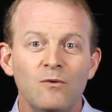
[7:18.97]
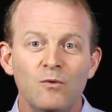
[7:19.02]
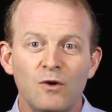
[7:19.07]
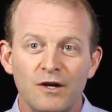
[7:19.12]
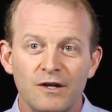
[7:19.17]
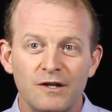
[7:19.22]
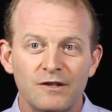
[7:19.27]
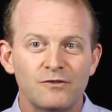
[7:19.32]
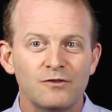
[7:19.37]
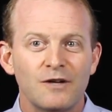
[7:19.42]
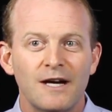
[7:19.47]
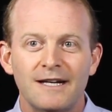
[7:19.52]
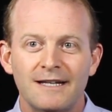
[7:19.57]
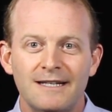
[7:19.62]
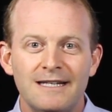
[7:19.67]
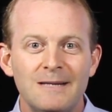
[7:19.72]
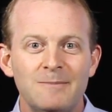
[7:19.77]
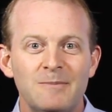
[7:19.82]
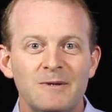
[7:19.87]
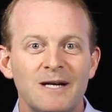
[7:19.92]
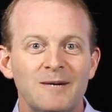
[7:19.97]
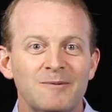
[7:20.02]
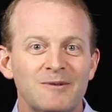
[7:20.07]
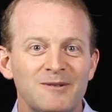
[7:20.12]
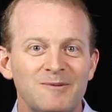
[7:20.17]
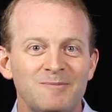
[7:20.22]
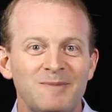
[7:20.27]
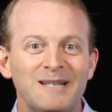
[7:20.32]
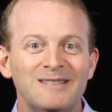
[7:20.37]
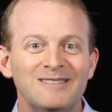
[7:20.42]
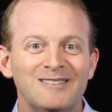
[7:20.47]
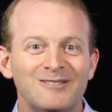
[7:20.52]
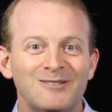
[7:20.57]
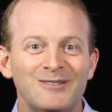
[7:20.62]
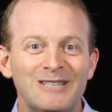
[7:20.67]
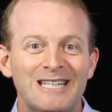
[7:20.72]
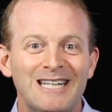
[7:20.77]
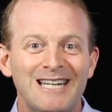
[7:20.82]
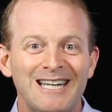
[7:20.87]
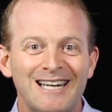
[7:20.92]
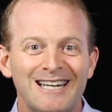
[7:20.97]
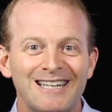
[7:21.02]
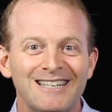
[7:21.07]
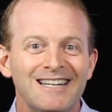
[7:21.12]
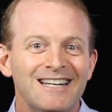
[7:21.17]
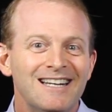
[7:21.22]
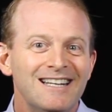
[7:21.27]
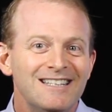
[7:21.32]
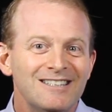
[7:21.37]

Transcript: We're going to try to keep it up as best as we can.